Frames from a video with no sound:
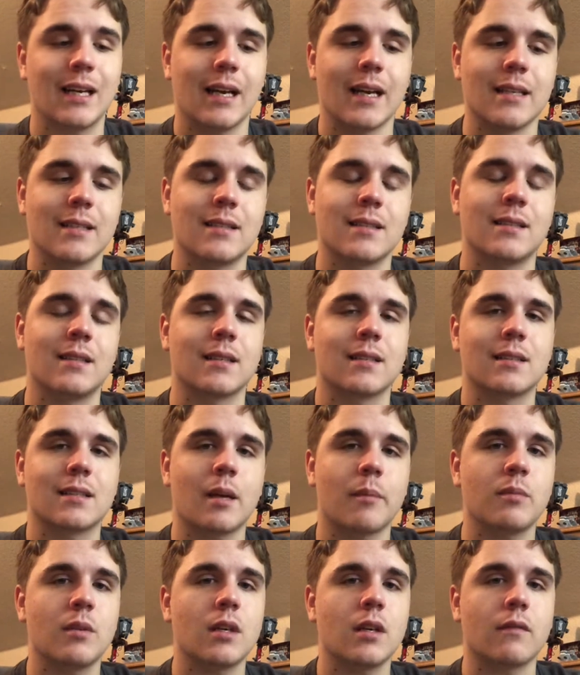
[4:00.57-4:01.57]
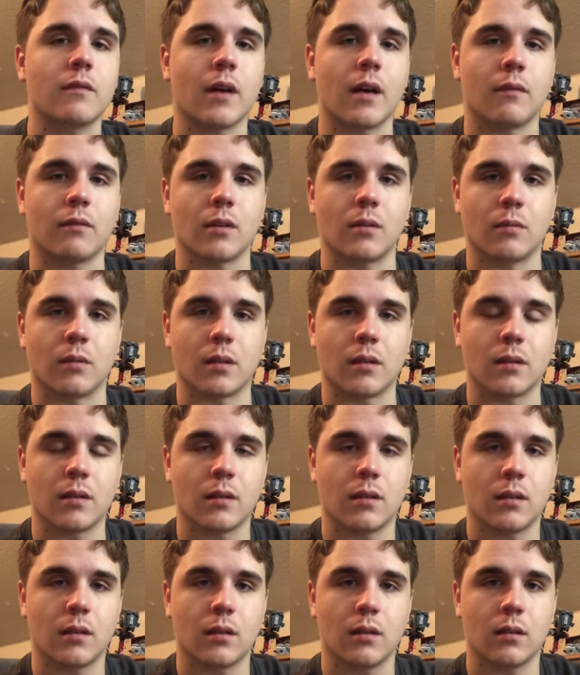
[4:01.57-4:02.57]
is it's accepting of everyone.
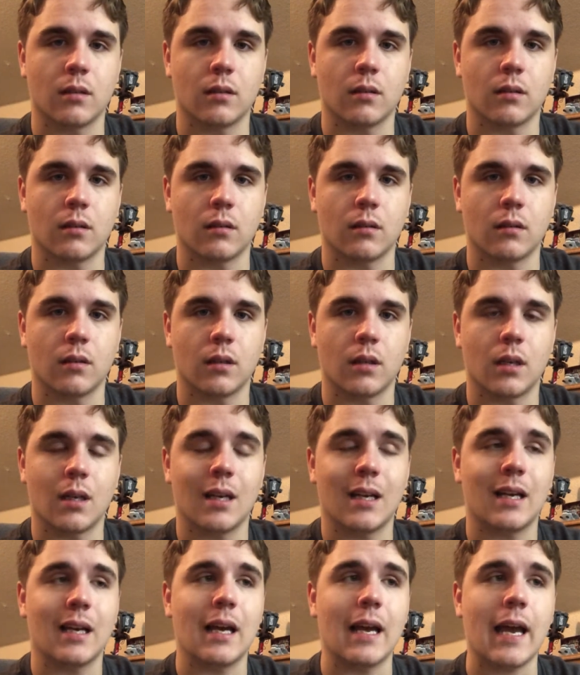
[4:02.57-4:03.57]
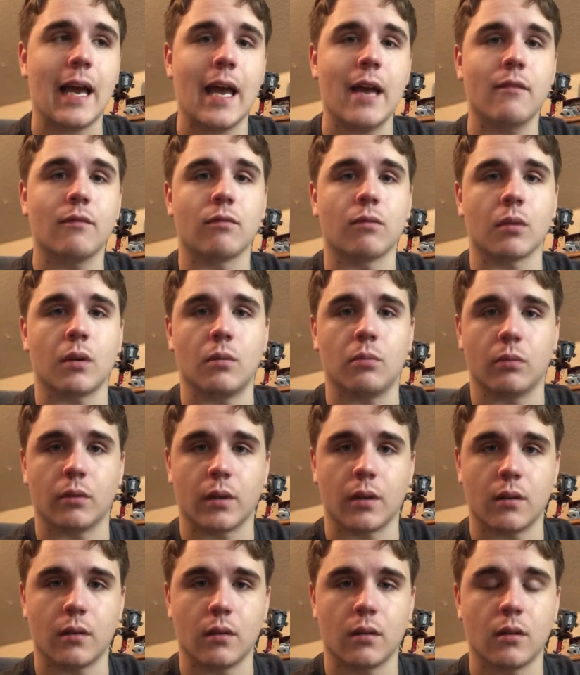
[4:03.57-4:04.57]

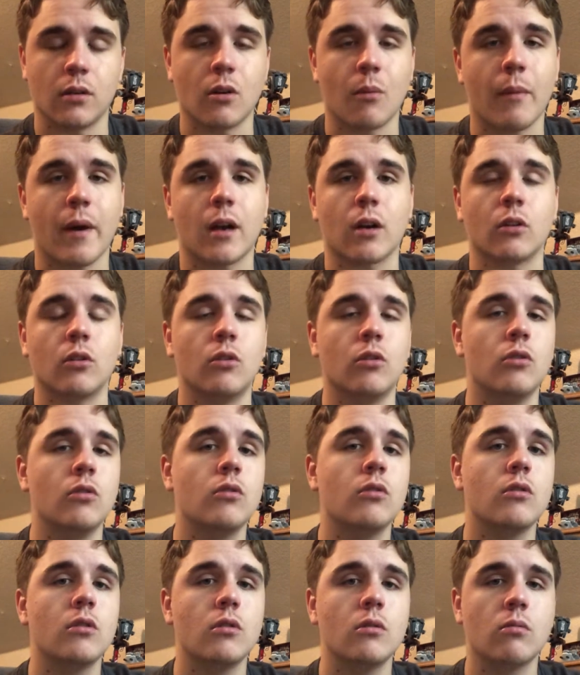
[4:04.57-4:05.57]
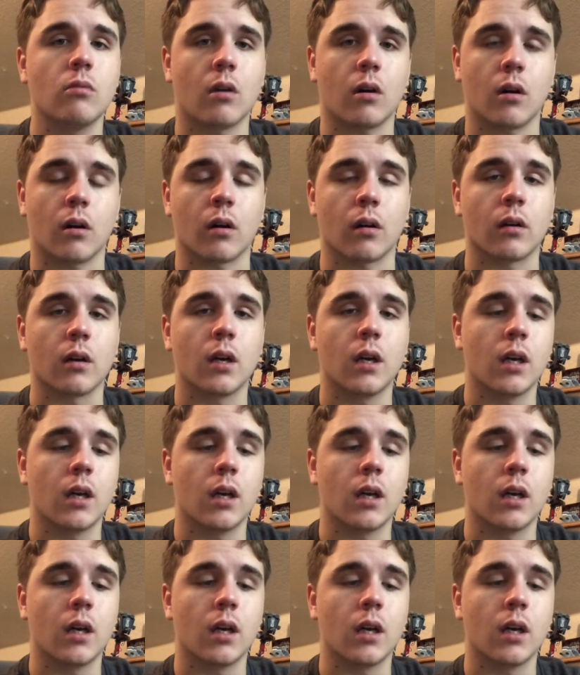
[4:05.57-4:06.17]
Everyone, no matter who you are,